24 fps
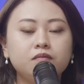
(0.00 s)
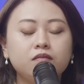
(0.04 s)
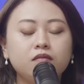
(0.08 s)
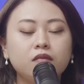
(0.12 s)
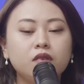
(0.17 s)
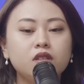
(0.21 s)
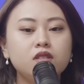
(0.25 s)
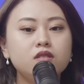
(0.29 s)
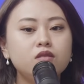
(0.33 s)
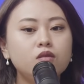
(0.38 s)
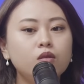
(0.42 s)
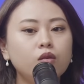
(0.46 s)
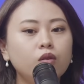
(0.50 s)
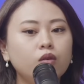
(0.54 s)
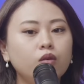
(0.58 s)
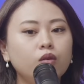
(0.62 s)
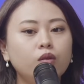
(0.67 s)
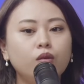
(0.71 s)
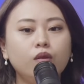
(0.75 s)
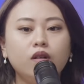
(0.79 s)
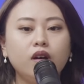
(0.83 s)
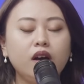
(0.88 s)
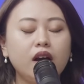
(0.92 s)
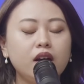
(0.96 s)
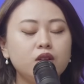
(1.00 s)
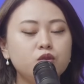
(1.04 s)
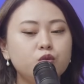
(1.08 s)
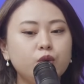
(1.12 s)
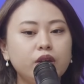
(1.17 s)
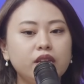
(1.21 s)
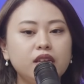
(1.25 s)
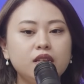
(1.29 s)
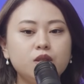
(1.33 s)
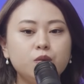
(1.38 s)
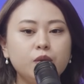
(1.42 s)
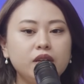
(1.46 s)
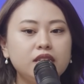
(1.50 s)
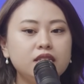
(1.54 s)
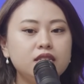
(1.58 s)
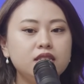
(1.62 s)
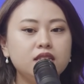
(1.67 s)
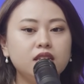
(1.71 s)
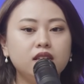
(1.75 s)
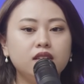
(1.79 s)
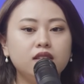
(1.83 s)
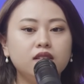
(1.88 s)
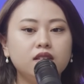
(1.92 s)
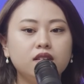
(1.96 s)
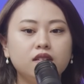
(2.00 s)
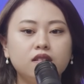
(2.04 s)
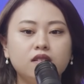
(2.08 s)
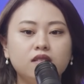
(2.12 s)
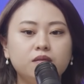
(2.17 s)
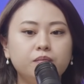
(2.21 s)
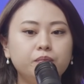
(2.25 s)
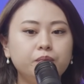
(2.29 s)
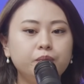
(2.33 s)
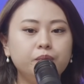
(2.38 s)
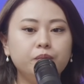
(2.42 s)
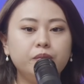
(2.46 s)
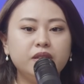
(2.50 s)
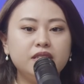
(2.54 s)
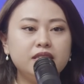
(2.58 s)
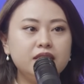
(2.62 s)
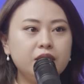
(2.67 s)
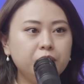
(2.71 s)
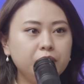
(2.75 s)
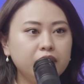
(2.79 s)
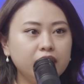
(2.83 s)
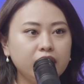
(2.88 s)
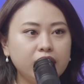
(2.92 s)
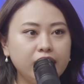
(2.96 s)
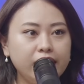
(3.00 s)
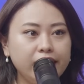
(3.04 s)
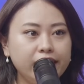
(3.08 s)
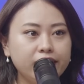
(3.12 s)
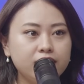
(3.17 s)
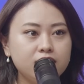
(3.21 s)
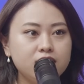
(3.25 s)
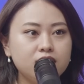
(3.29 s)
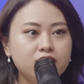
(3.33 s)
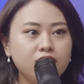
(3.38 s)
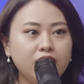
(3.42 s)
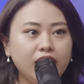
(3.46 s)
So 2020, the pandemic hit.